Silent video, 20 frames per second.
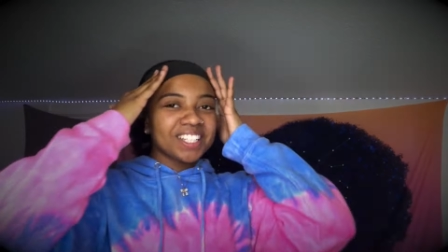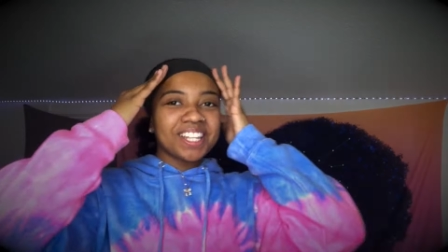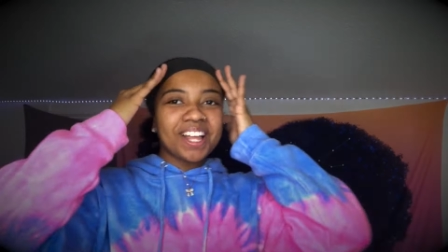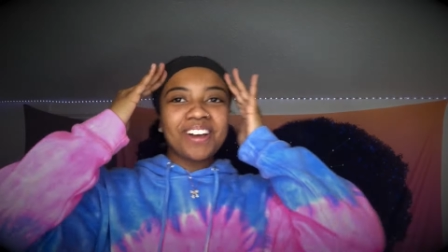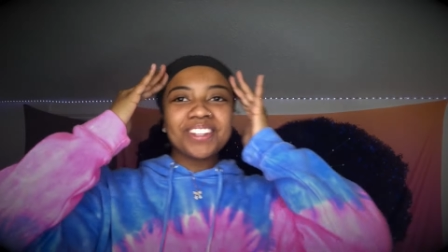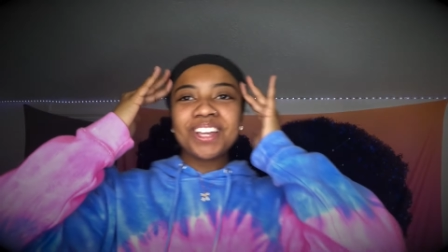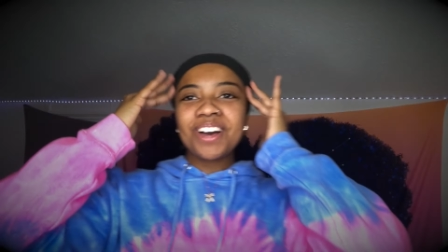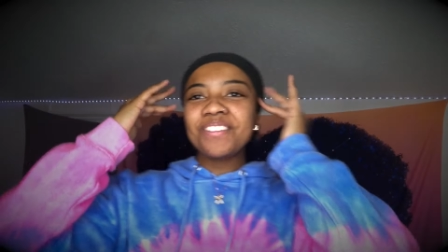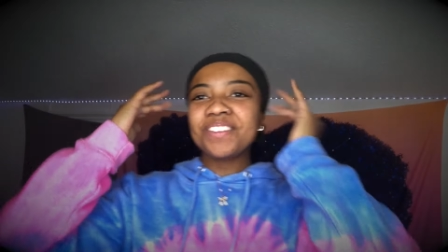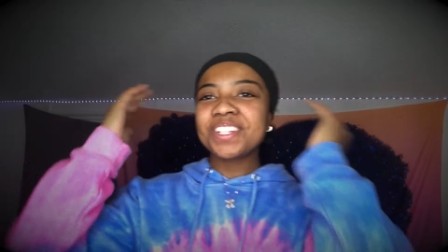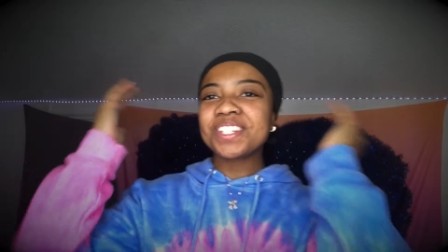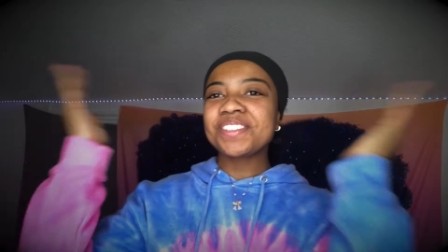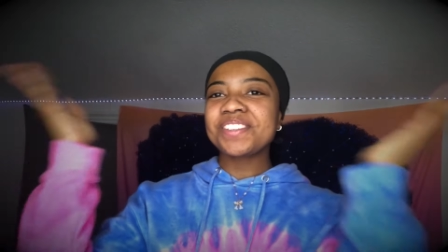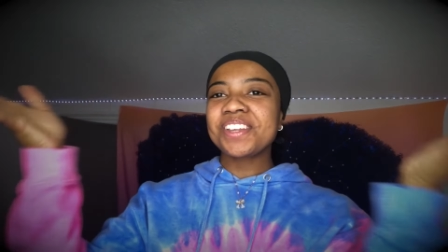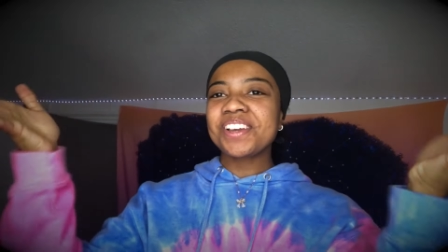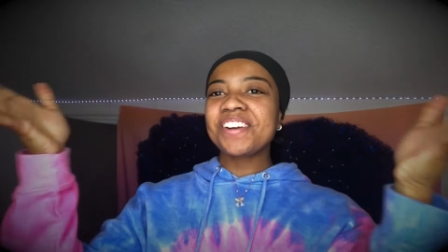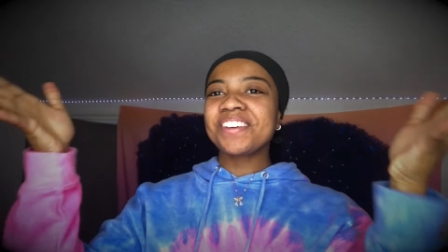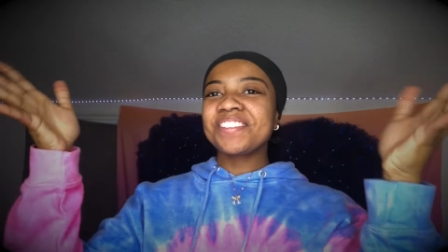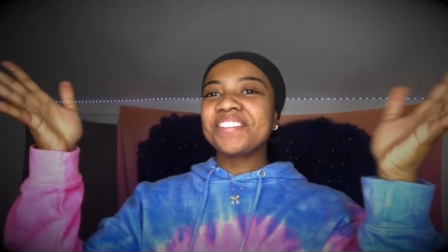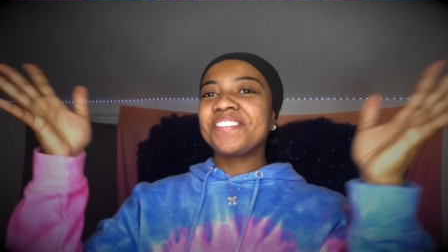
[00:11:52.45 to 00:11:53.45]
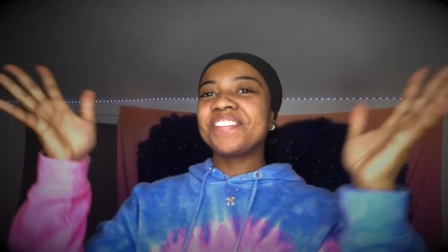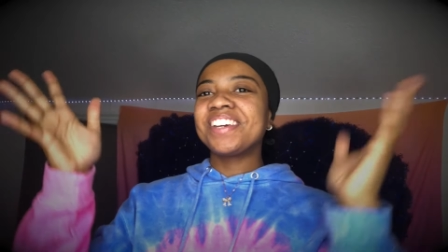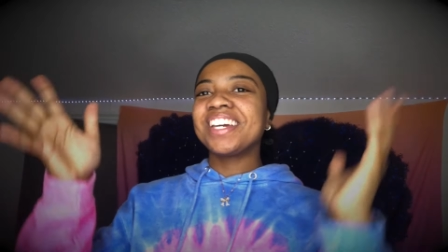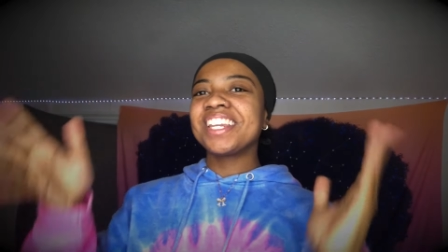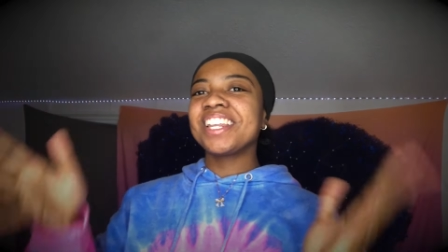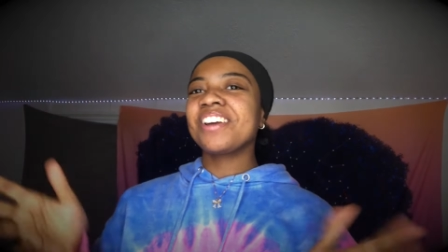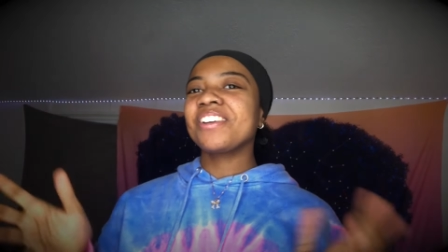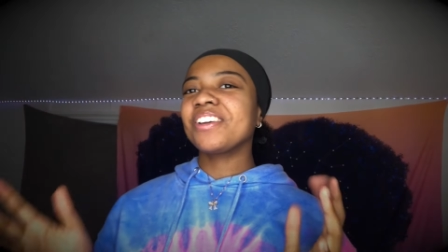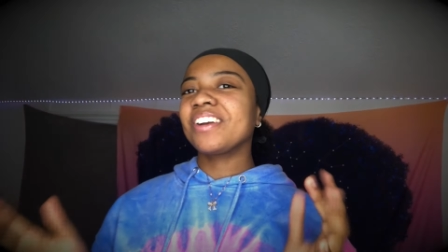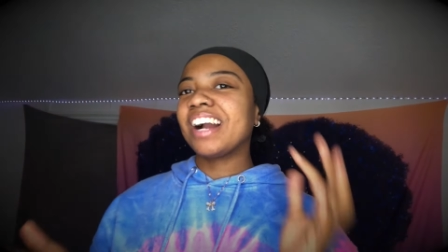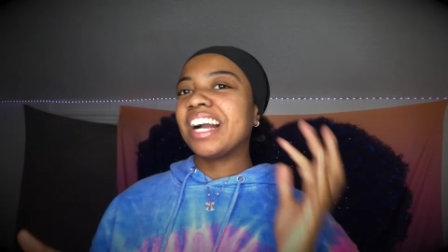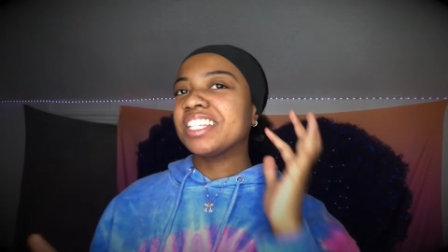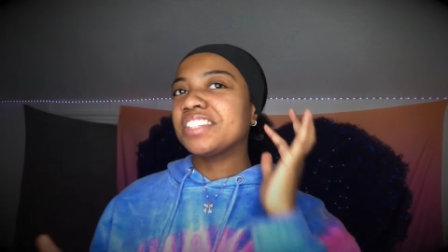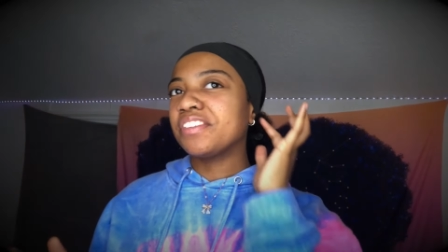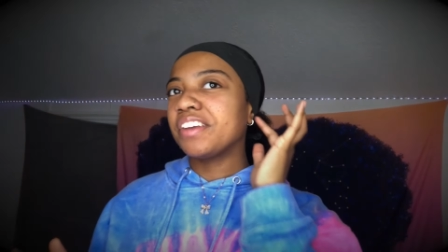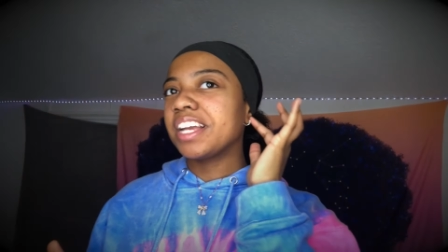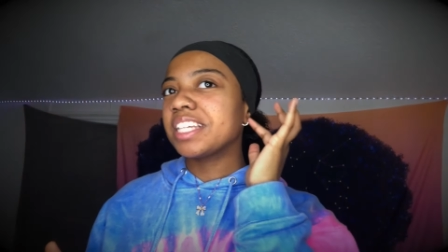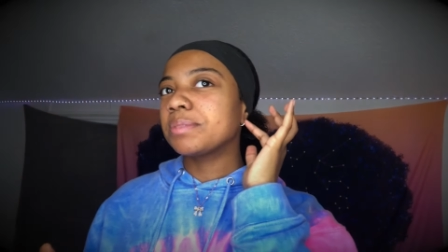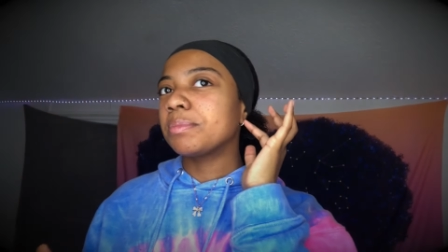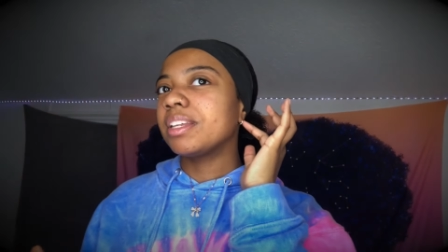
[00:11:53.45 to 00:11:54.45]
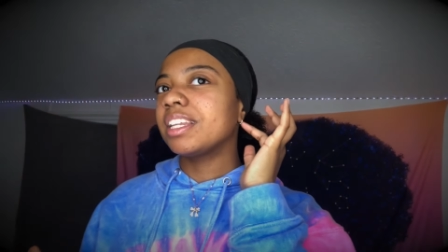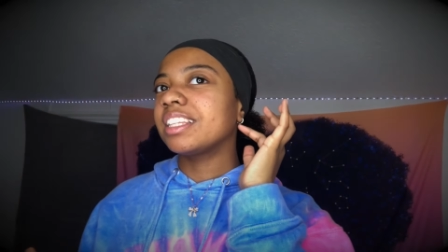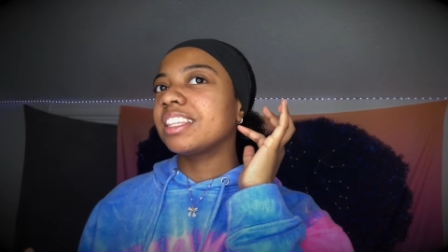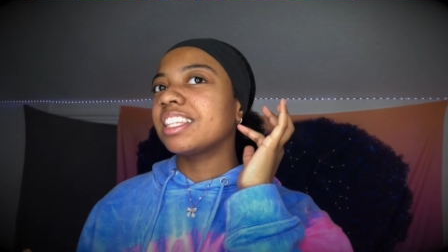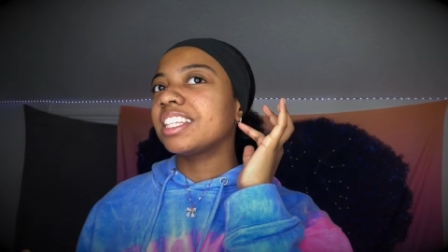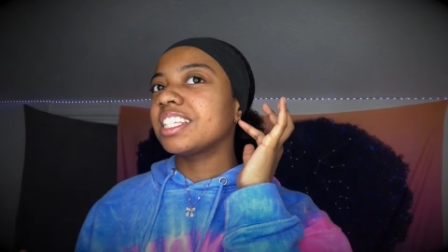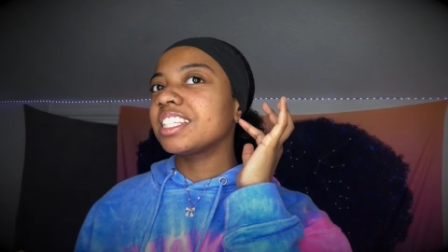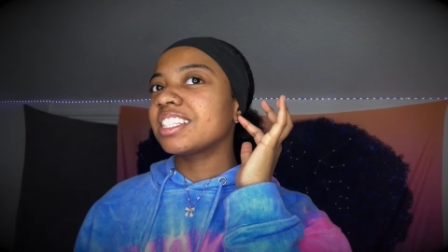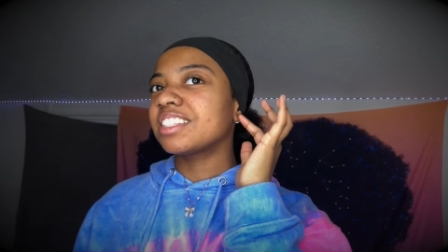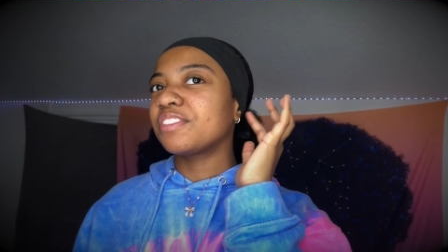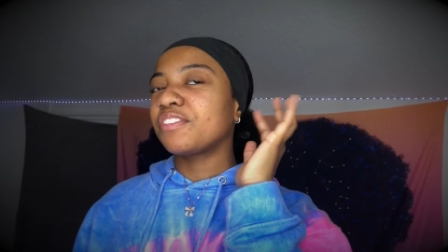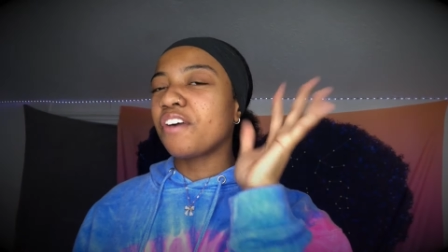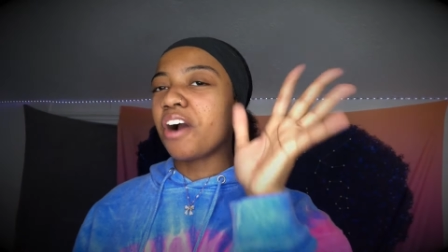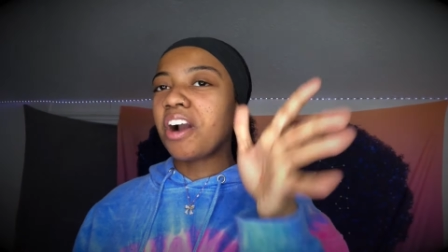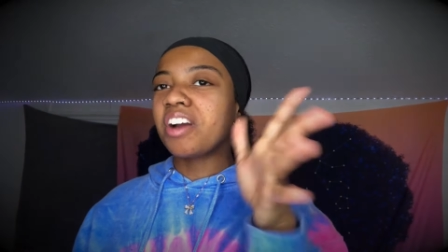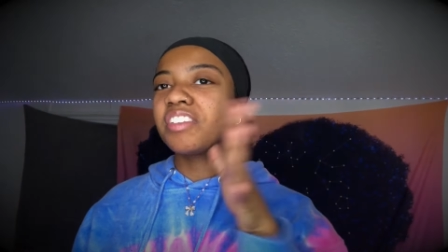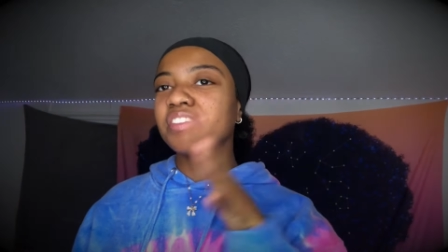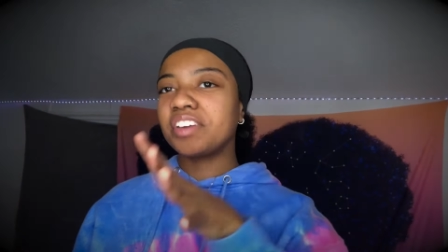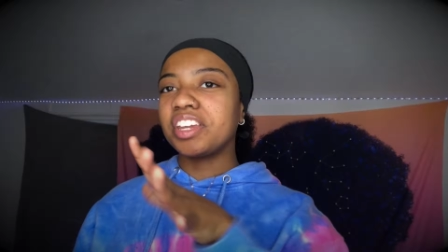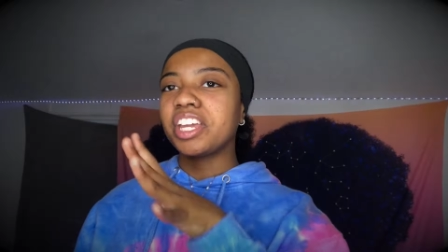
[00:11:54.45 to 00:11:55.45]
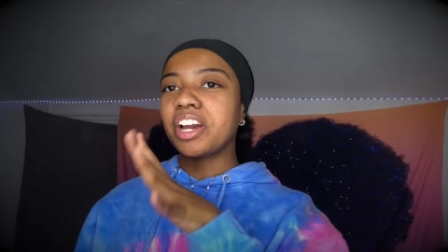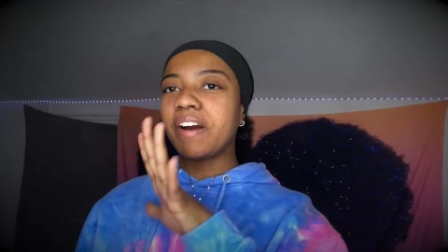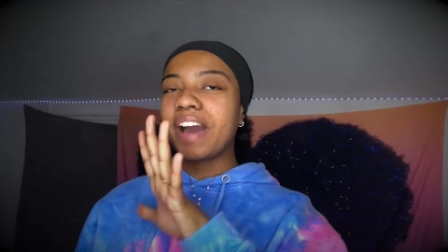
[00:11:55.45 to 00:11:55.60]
That was all for this video, you guys. If you guys made it this far in the video,